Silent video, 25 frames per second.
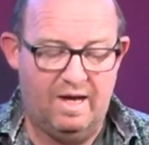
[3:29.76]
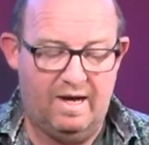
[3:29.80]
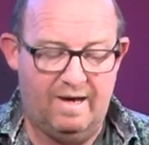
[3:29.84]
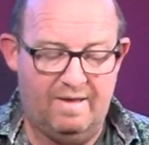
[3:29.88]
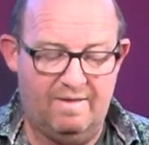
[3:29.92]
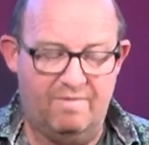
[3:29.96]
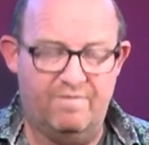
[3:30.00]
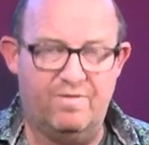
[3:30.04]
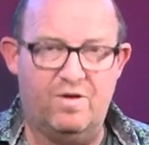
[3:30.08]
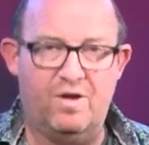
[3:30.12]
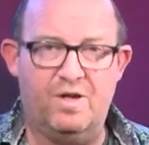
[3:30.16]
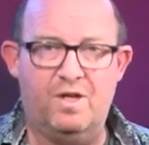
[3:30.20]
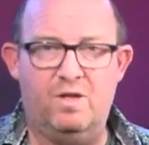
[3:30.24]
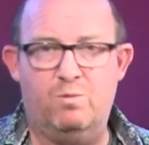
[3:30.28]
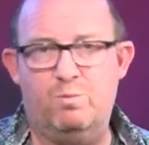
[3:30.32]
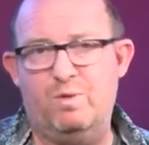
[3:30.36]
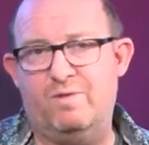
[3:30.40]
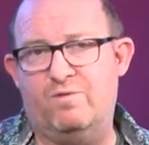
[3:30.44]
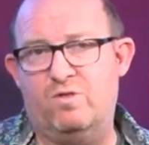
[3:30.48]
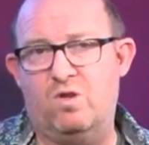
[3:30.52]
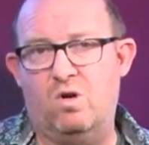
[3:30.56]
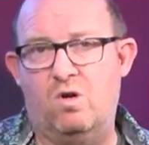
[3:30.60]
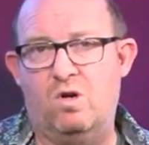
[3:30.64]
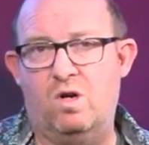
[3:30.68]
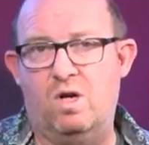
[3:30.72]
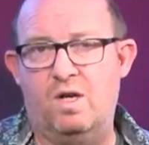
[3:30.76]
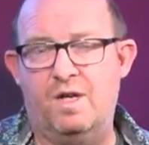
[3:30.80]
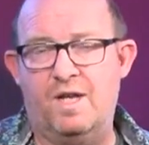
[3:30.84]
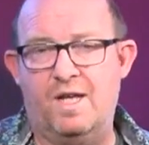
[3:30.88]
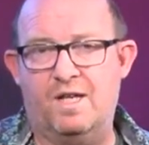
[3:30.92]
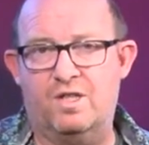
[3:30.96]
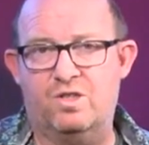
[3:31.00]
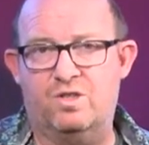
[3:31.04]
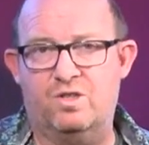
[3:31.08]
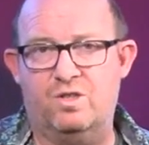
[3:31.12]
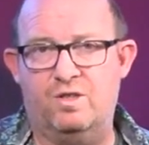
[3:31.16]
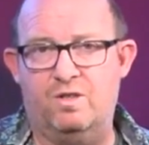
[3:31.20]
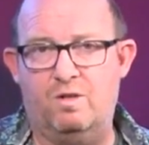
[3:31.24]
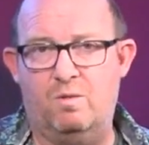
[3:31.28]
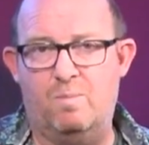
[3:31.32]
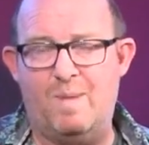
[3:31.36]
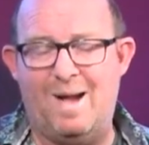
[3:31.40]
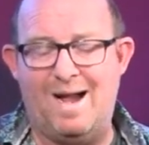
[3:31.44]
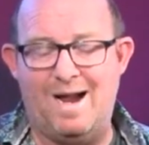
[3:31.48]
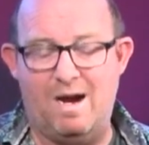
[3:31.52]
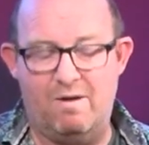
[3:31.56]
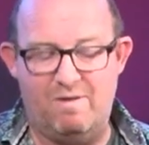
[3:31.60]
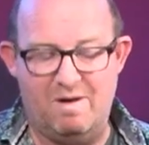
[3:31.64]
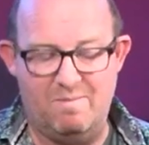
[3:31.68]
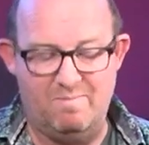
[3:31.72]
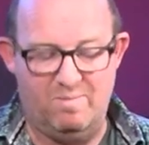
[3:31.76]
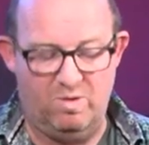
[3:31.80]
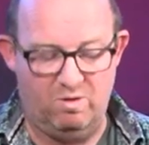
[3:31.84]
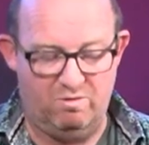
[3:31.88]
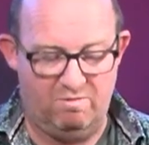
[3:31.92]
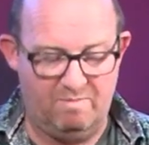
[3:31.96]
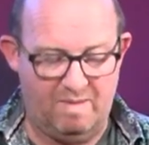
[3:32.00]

And then finally, we've got an external power input.